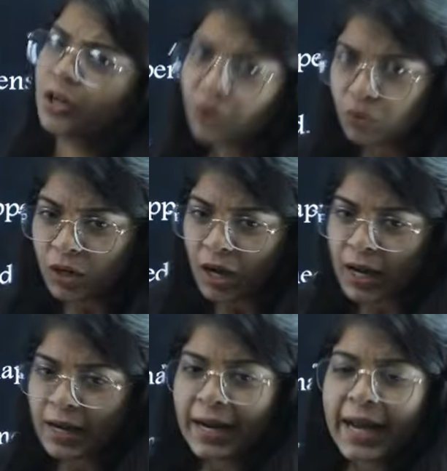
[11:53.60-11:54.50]
rule,
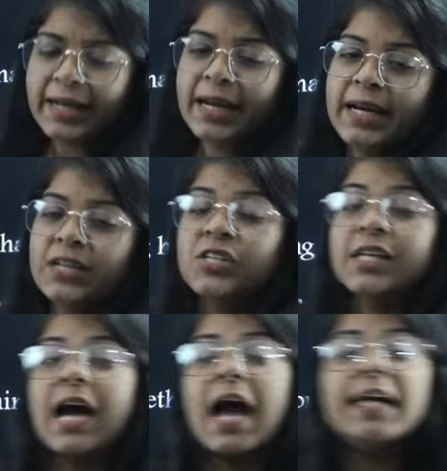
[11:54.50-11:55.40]
right? It's
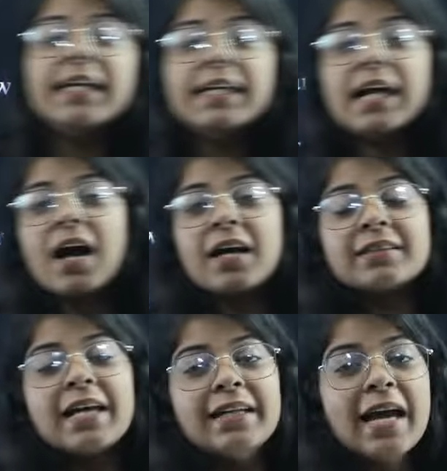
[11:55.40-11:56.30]
an idea
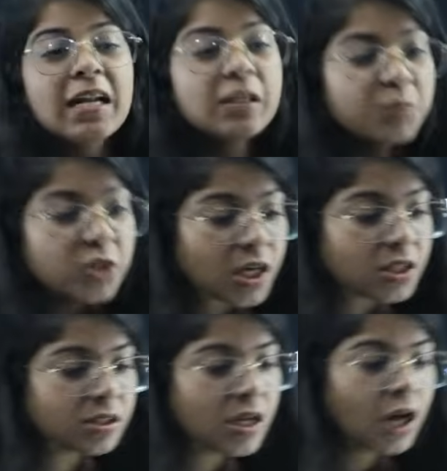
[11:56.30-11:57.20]
that helps
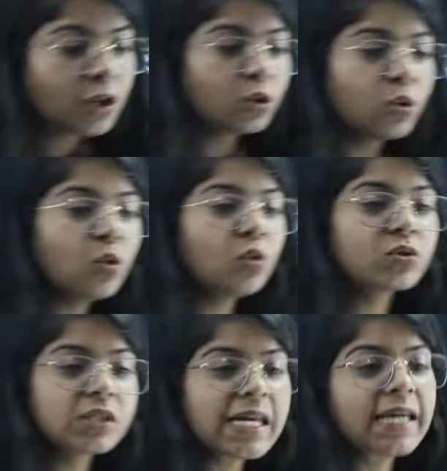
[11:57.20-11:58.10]
us to
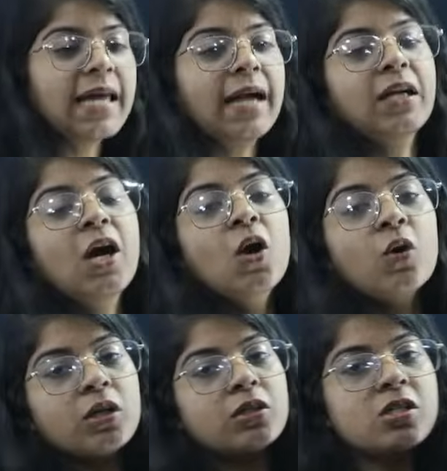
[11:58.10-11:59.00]
say that,
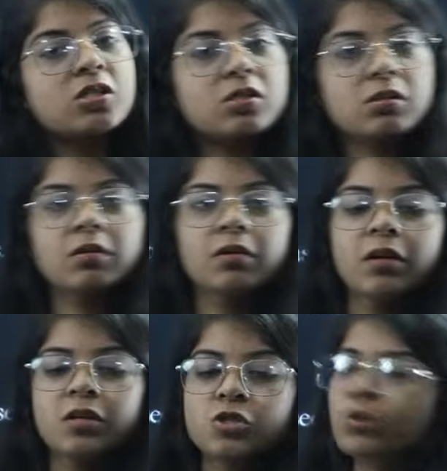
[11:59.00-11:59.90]
okay, this
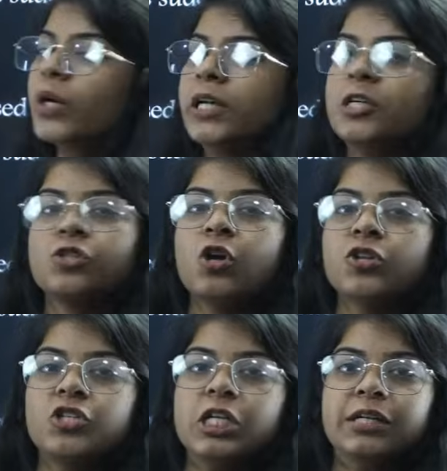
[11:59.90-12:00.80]
student does
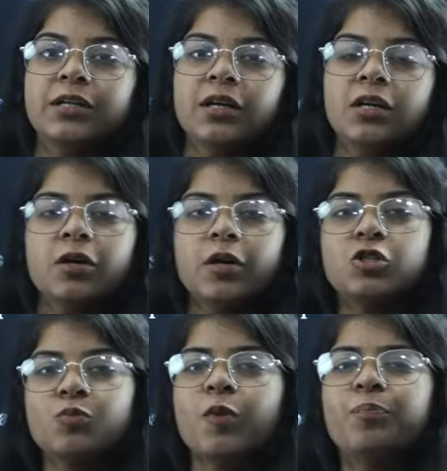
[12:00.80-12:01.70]
not cheat.
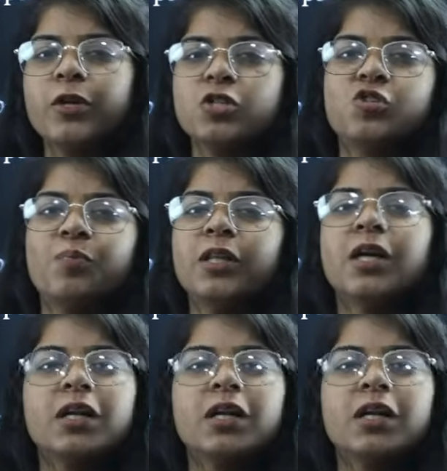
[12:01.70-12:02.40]
It's my principle that